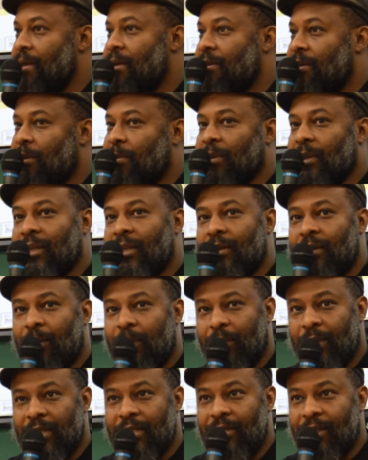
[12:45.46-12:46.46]
the political
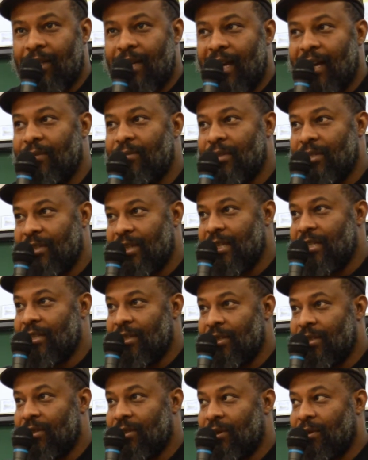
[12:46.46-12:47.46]
prisoner
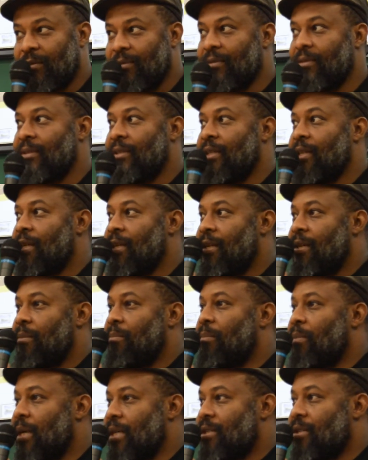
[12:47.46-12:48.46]
conversation is over,
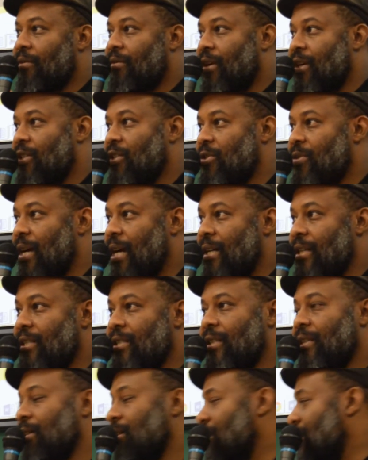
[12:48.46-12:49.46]
much of our
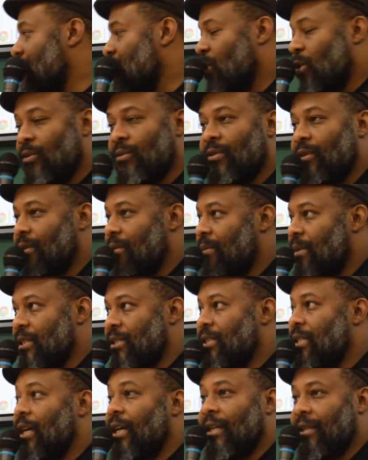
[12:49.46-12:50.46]
strategy is over,
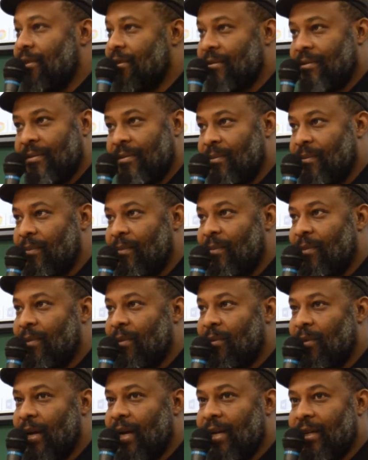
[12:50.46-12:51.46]
it's done,
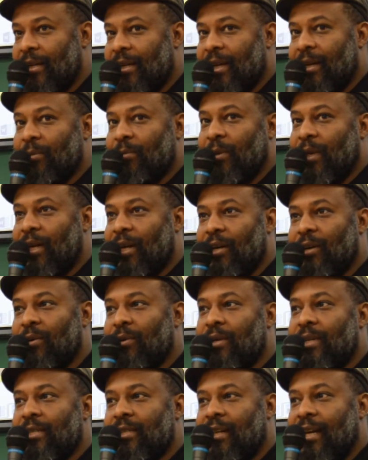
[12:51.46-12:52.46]
right? And we are
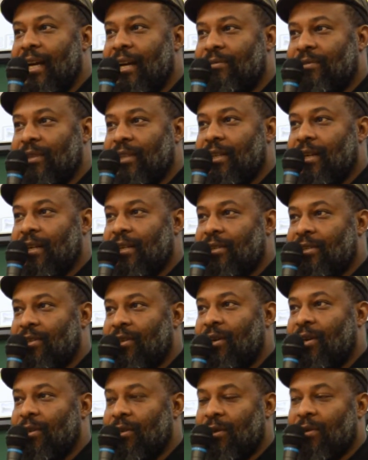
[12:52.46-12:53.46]
going to have to kind of
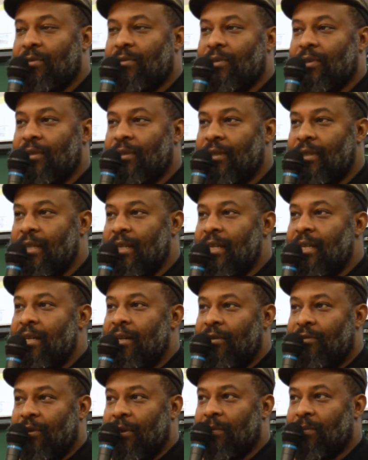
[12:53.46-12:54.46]
start over
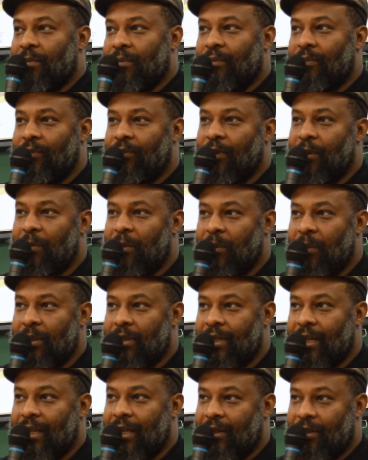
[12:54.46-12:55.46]
from a
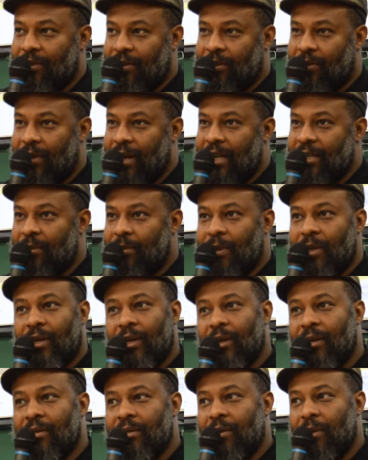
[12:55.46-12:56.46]
particular scratch, but it
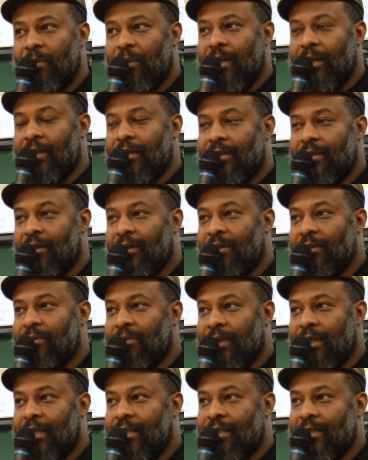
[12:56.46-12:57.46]
also meant a certain
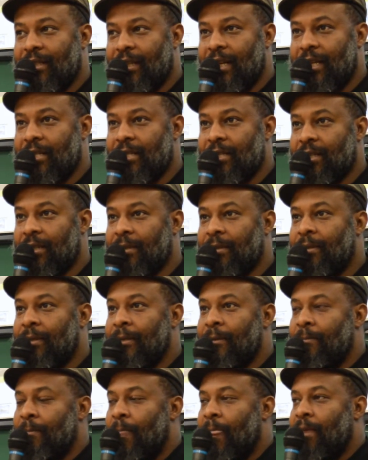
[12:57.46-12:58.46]
realization,
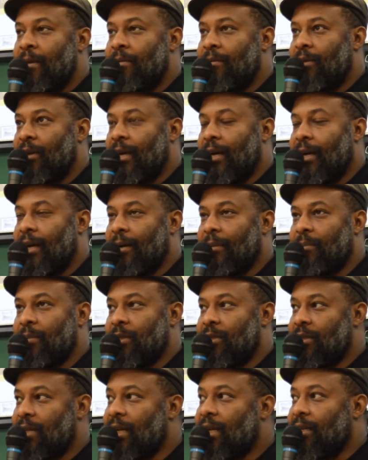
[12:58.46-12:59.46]

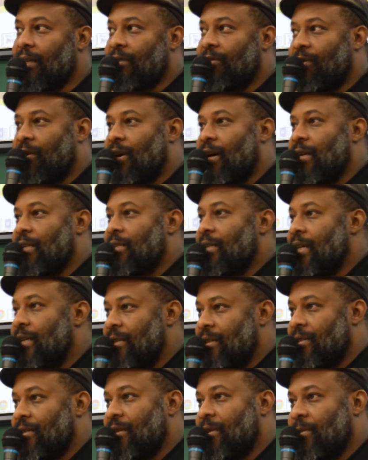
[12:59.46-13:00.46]
particularly for our tendency